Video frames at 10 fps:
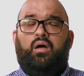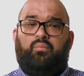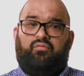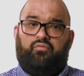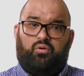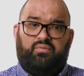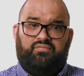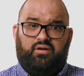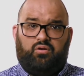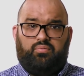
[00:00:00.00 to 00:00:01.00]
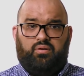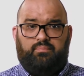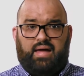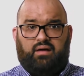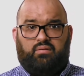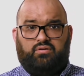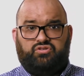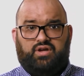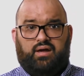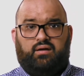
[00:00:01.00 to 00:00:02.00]
perform the fingerprint background
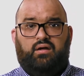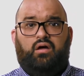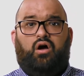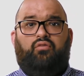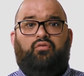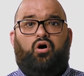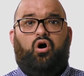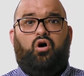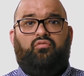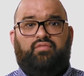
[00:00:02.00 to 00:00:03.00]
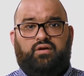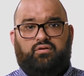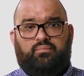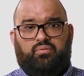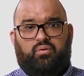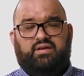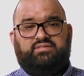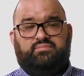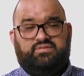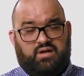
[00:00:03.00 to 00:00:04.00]
check of all vendor
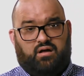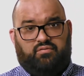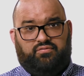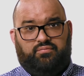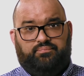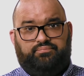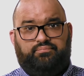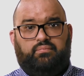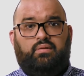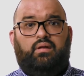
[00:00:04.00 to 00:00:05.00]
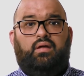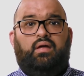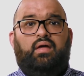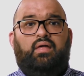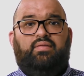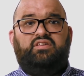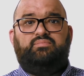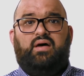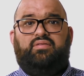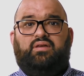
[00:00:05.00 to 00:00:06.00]
employees themselves. This
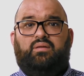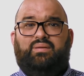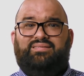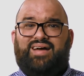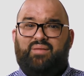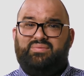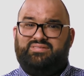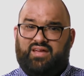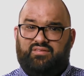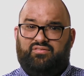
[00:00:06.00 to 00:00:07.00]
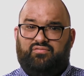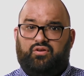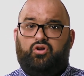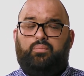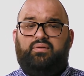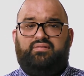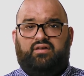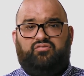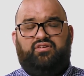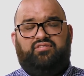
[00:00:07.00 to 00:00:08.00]
method can be time-intensive and could
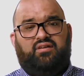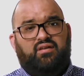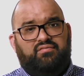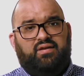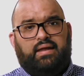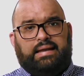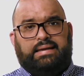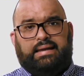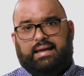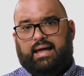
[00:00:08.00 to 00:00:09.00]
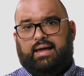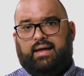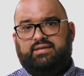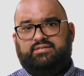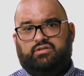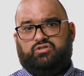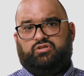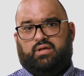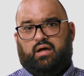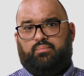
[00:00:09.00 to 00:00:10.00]
potentially significantly delay a
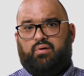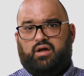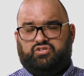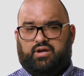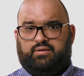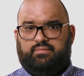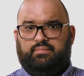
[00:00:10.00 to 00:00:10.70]
CJIS cloud project.